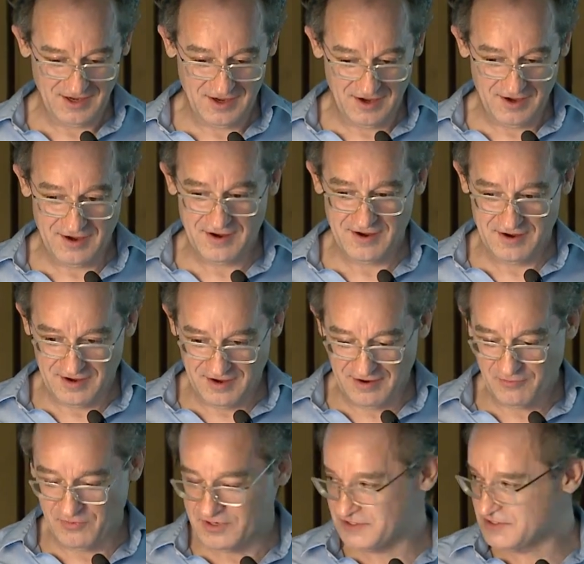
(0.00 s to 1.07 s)
I
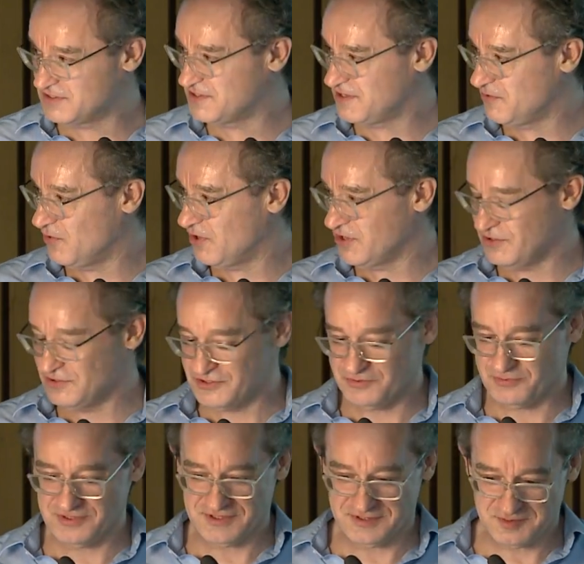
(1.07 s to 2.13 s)
want to see what you do
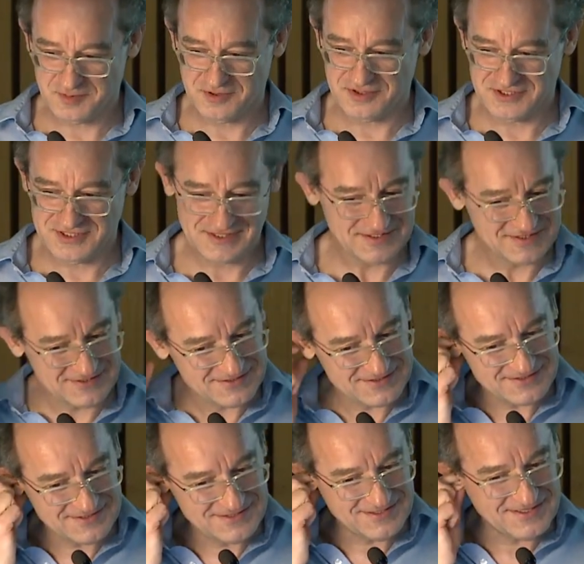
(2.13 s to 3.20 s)
with this project.
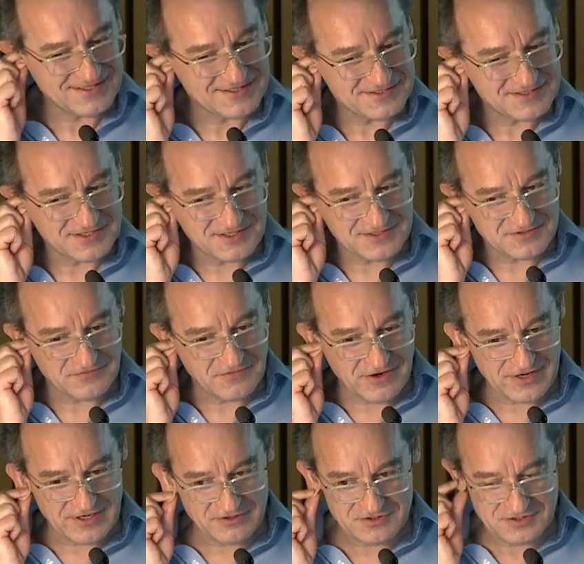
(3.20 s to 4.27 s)
It's a
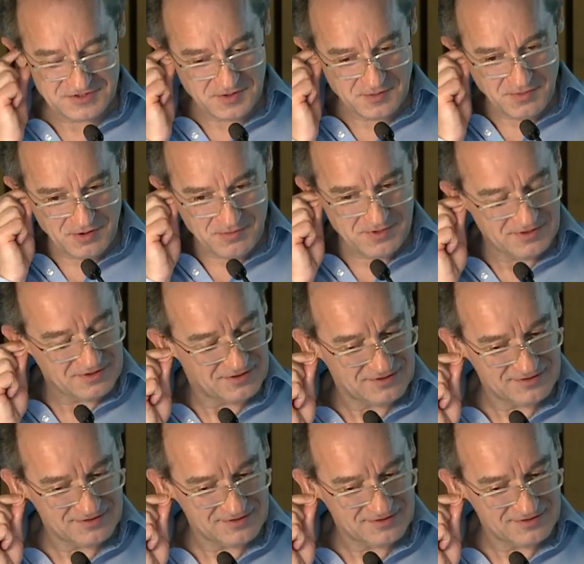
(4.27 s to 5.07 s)
very interesting moment.